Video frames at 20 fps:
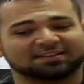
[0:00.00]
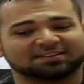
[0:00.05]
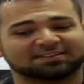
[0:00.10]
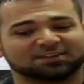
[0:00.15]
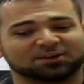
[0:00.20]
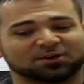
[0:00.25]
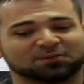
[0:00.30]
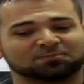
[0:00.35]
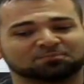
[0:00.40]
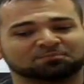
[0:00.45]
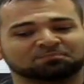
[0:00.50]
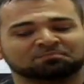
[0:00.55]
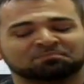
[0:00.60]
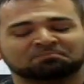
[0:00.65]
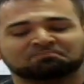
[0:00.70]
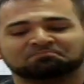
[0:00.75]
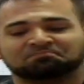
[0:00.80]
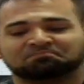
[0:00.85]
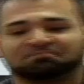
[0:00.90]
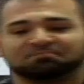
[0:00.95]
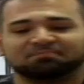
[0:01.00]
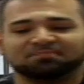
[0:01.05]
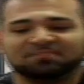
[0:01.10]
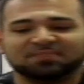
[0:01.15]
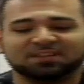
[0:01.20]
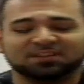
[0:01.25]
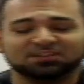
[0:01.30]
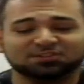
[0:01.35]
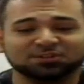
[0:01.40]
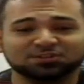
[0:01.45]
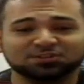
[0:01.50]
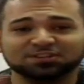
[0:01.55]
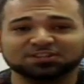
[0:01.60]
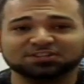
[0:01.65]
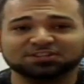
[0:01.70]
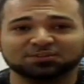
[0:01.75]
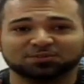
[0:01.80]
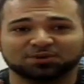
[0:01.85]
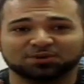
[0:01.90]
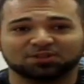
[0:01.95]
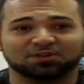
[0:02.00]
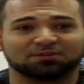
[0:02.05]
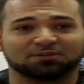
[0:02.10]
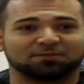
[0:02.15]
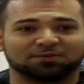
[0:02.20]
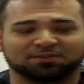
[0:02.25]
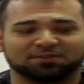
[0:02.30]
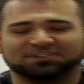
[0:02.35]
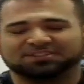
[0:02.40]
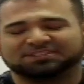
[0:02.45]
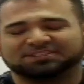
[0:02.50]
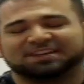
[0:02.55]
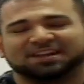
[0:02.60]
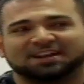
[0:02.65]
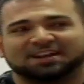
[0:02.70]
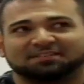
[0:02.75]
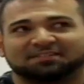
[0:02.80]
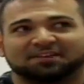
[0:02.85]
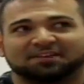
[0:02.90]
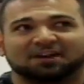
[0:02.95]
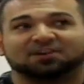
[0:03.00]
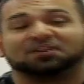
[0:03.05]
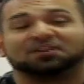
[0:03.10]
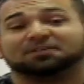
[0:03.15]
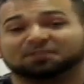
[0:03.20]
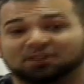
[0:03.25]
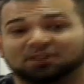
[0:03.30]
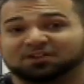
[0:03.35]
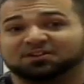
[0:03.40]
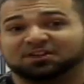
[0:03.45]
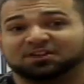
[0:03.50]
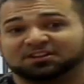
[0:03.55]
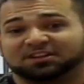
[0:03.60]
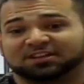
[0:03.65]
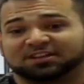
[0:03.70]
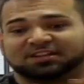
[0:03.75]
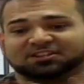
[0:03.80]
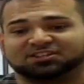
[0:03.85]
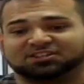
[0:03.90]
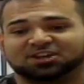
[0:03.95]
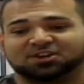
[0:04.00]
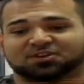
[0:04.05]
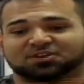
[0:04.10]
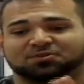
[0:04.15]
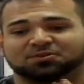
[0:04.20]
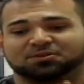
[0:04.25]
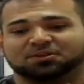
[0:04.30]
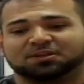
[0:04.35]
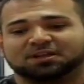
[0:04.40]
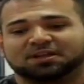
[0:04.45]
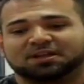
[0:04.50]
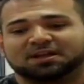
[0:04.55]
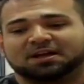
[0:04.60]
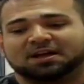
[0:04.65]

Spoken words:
So two things you want to look for. This is kind of, I'll give you like a general